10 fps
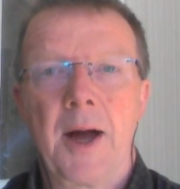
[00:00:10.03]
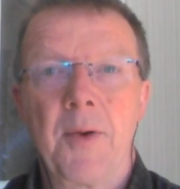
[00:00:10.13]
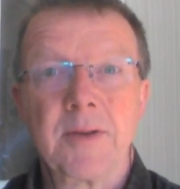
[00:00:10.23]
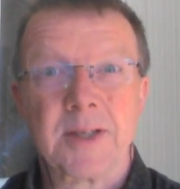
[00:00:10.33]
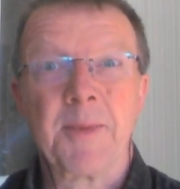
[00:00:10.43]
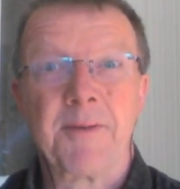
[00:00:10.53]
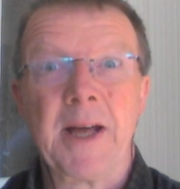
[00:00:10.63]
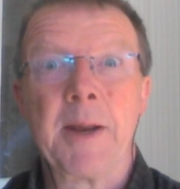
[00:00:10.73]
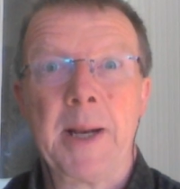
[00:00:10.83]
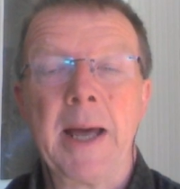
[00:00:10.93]
I wrote something
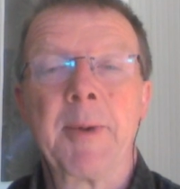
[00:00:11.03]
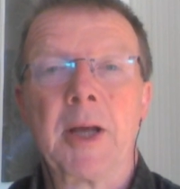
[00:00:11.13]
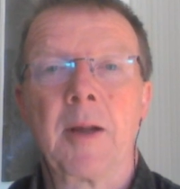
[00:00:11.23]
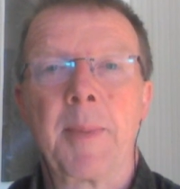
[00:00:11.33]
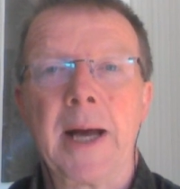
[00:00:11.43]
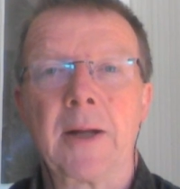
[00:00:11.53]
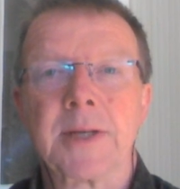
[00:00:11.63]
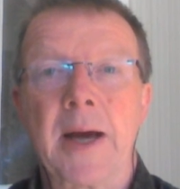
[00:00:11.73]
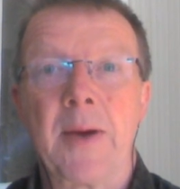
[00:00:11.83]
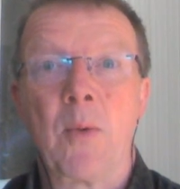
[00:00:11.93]
fairly polemical
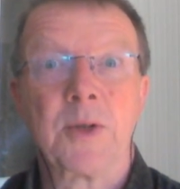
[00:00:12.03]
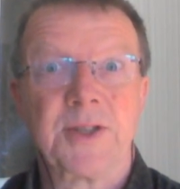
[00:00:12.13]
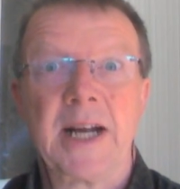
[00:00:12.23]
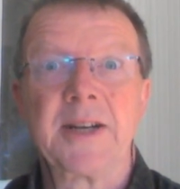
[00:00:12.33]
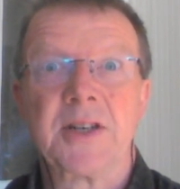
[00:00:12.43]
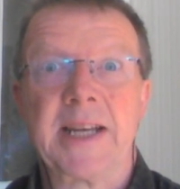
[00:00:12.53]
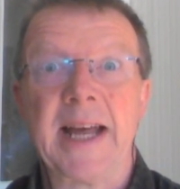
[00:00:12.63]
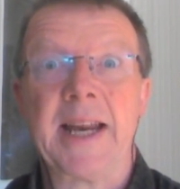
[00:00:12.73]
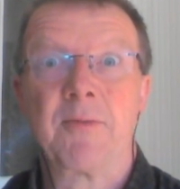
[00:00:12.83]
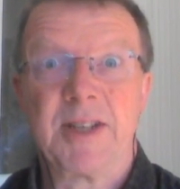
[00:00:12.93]
about how it wasn't actually
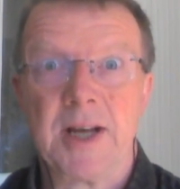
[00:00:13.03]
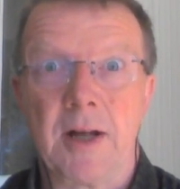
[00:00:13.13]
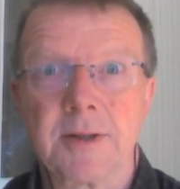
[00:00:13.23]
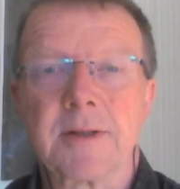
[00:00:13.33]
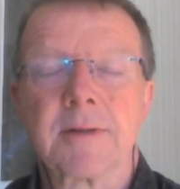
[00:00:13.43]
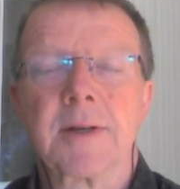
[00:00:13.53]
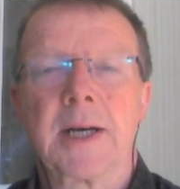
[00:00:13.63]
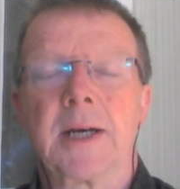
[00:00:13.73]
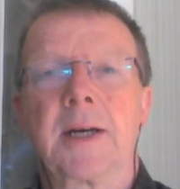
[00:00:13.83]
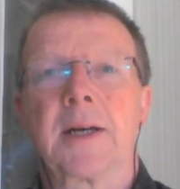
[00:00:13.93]
getting results
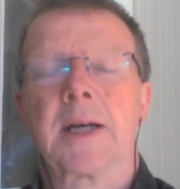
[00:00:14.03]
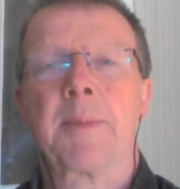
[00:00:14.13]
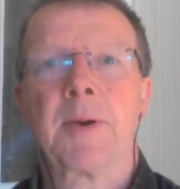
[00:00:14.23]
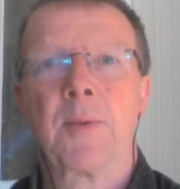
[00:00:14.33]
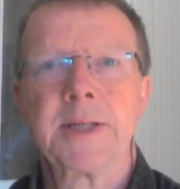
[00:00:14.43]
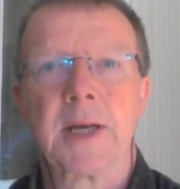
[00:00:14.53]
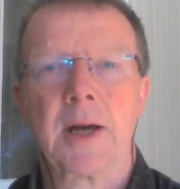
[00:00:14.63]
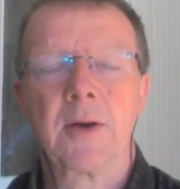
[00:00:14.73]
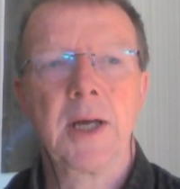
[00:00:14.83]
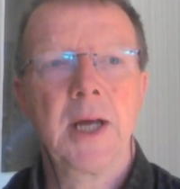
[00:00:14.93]
a couple of weeks
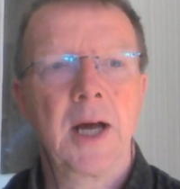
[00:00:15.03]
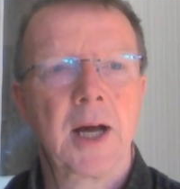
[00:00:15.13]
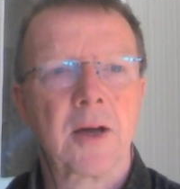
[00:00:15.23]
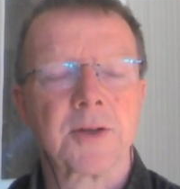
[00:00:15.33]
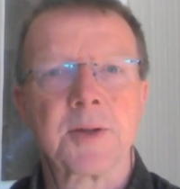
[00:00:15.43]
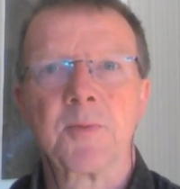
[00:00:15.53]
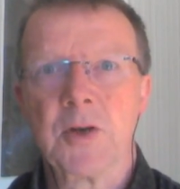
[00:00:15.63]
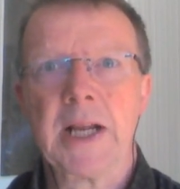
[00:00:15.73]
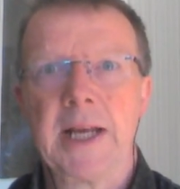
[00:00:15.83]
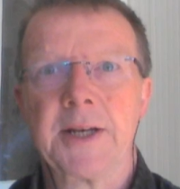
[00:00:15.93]
ago and got some
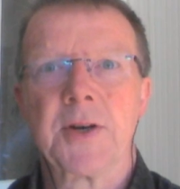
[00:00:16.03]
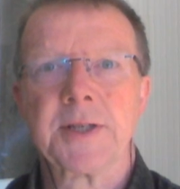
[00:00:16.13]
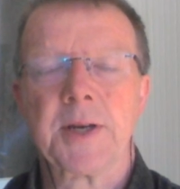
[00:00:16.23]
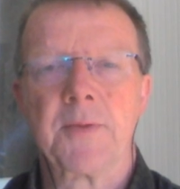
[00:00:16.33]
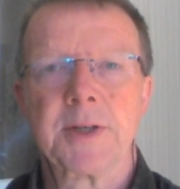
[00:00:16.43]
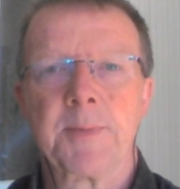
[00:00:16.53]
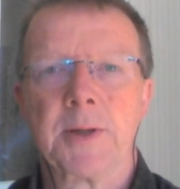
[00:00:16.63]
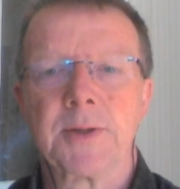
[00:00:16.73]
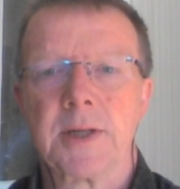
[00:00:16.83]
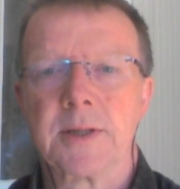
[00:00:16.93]
really interesting
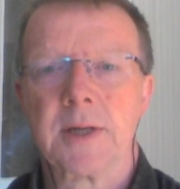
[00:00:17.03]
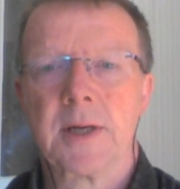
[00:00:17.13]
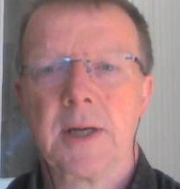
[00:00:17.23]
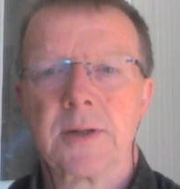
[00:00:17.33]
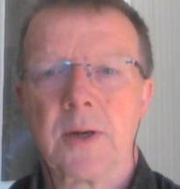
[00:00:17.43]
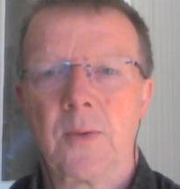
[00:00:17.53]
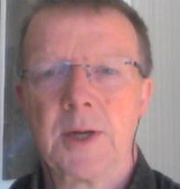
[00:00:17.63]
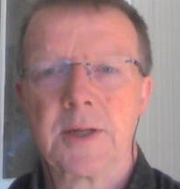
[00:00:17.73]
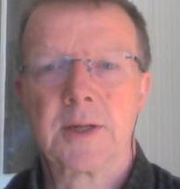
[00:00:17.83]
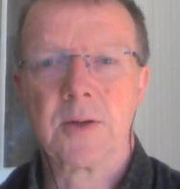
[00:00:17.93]
responses. So I
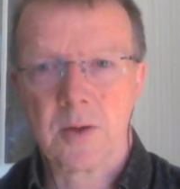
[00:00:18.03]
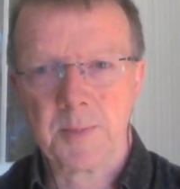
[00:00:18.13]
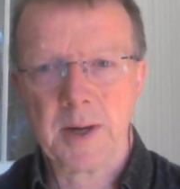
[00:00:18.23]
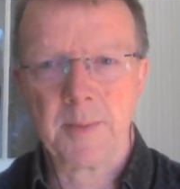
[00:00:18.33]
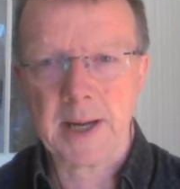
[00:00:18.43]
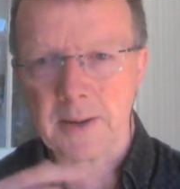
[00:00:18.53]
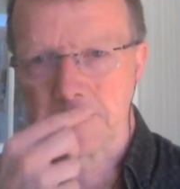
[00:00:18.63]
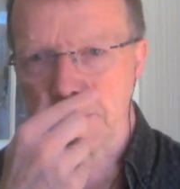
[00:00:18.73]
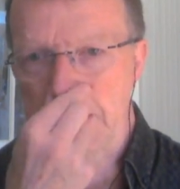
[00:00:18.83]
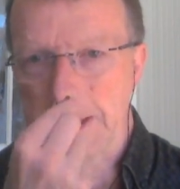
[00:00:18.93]
wanted to talk a bit
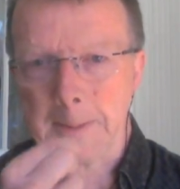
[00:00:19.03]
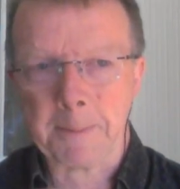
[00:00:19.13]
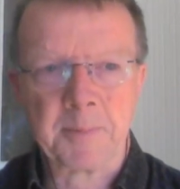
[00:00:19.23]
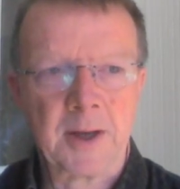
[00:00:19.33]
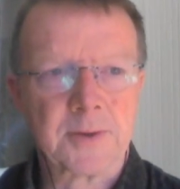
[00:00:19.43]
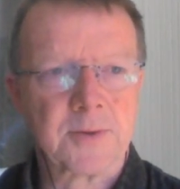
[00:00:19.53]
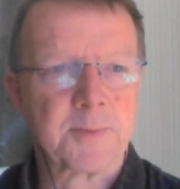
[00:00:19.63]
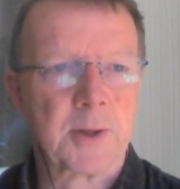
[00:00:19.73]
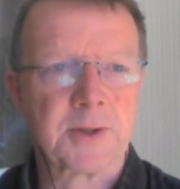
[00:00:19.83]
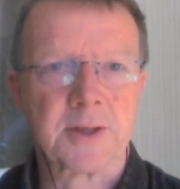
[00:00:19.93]
about those
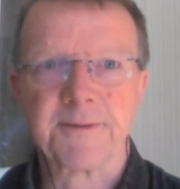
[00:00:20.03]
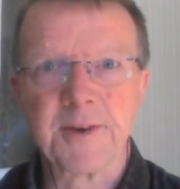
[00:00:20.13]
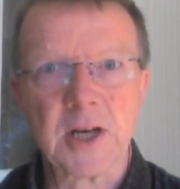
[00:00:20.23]
responses.